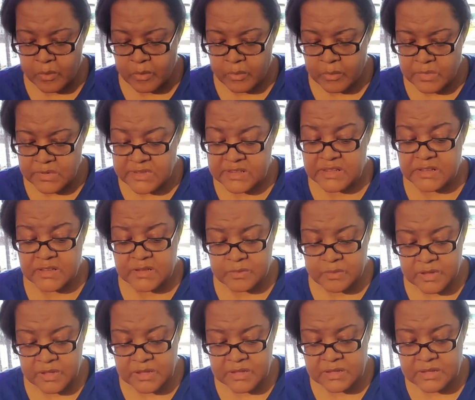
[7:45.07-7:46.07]
6
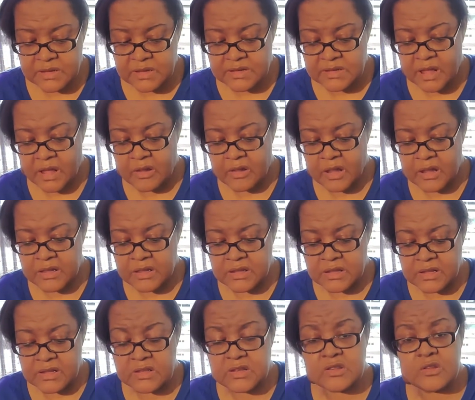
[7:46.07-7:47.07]
weeks, because I'll let
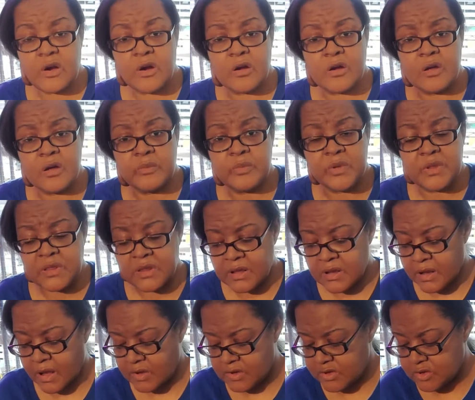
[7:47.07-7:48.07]
these start up and then
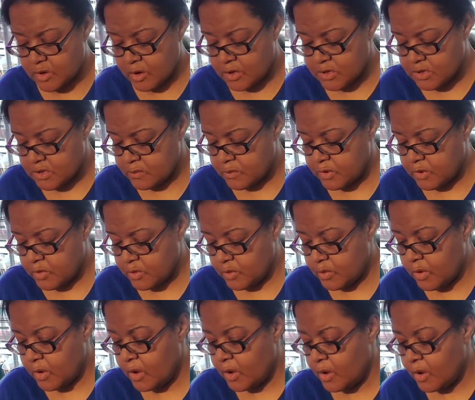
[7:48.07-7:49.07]
I'll start some new
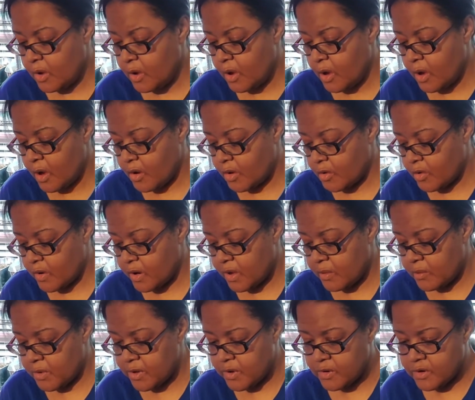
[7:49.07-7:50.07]

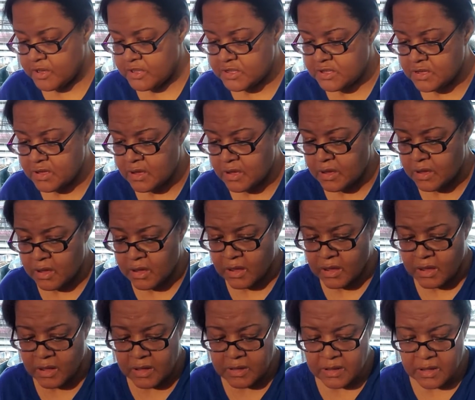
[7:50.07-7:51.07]
cranberries.
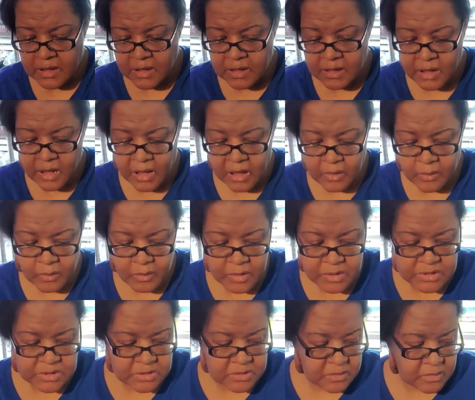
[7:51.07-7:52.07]
Then
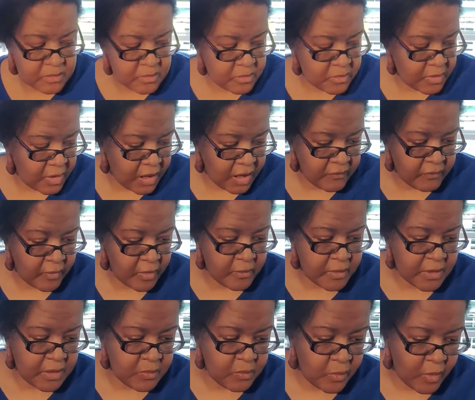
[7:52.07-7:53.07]
I've
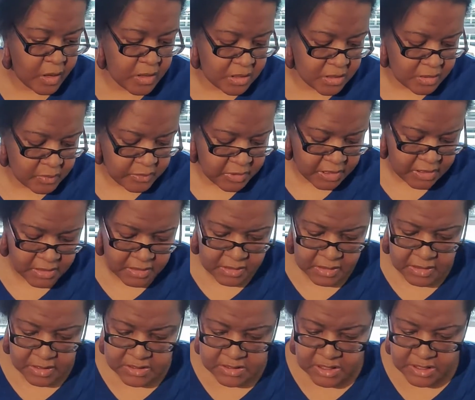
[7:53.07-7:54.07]
already watered them in,
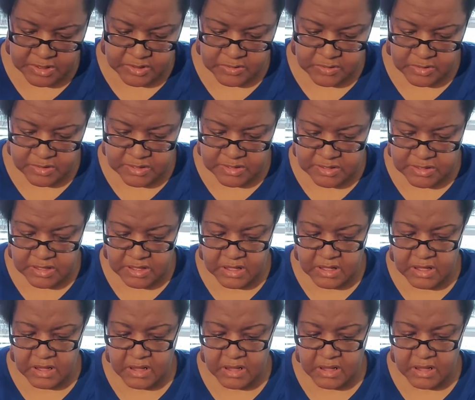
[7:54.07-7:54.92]
because as you can see,